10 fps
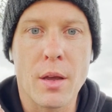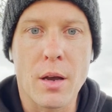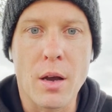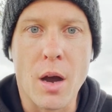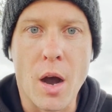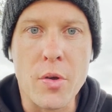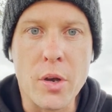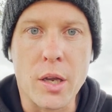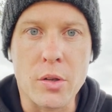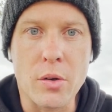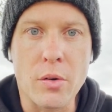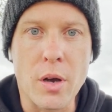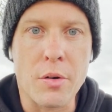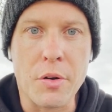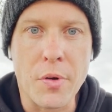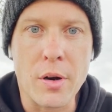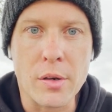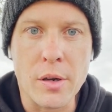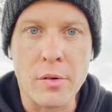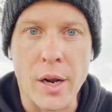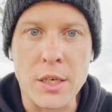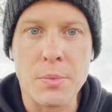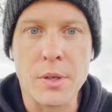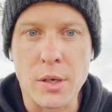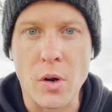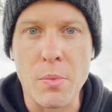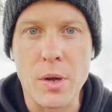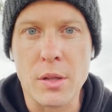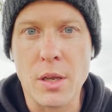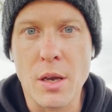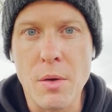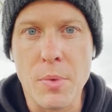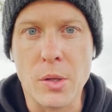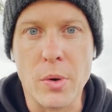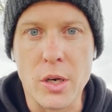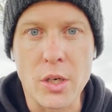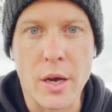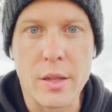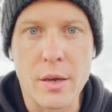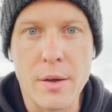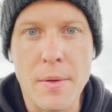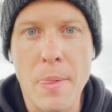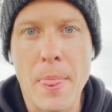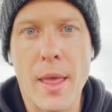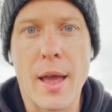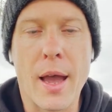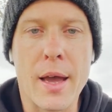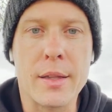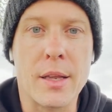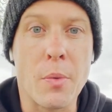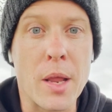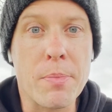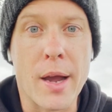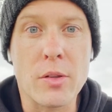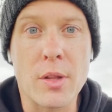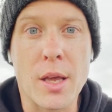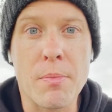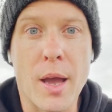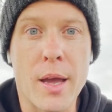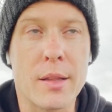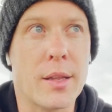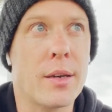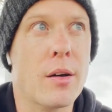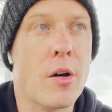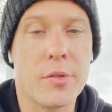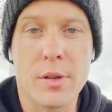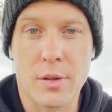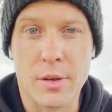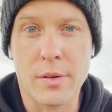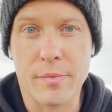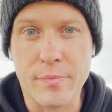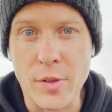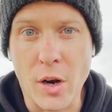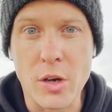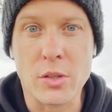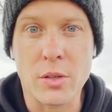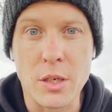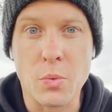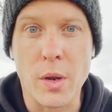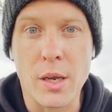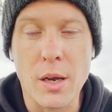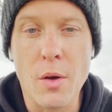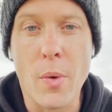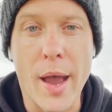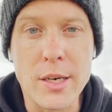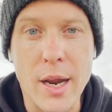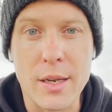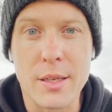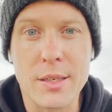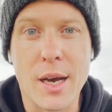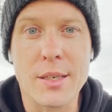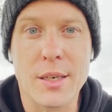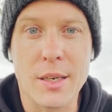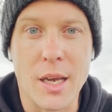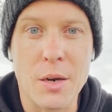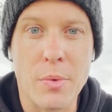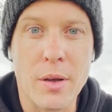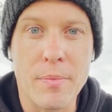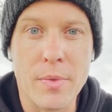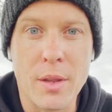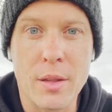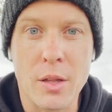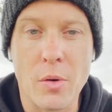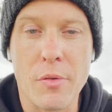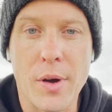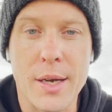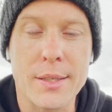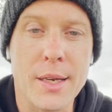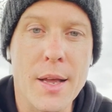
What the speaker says: how you can do a referral arrangement agreement between each other. And he went back to them, and then after this week we actually had a discussion again, the two of us,